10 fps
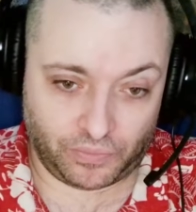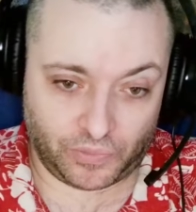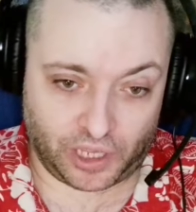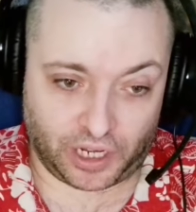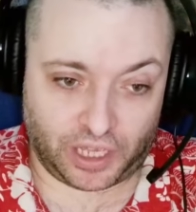
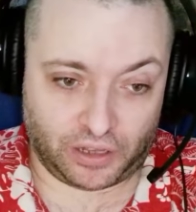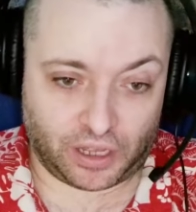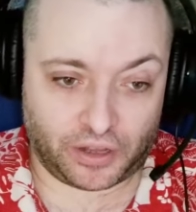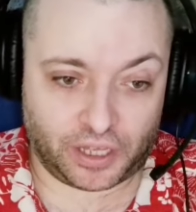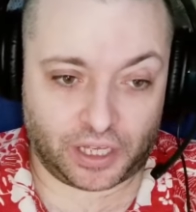Gonna kill
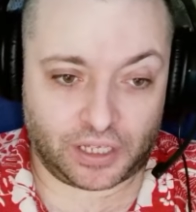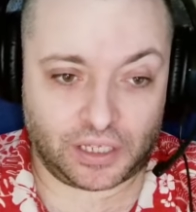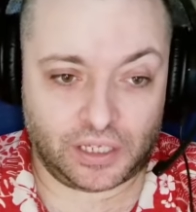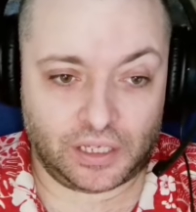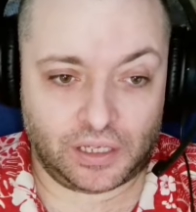all the
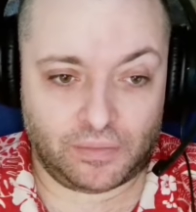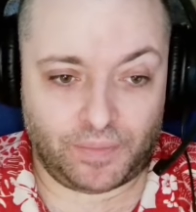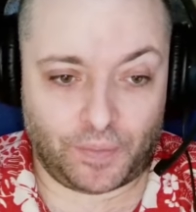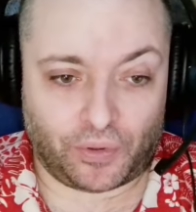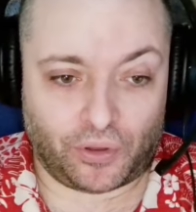
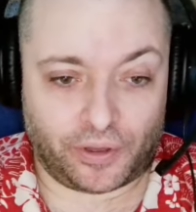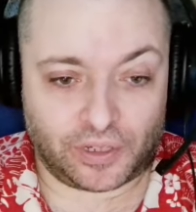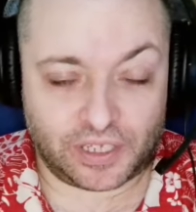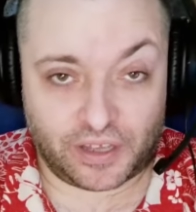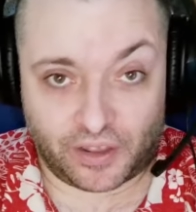people loyal to the other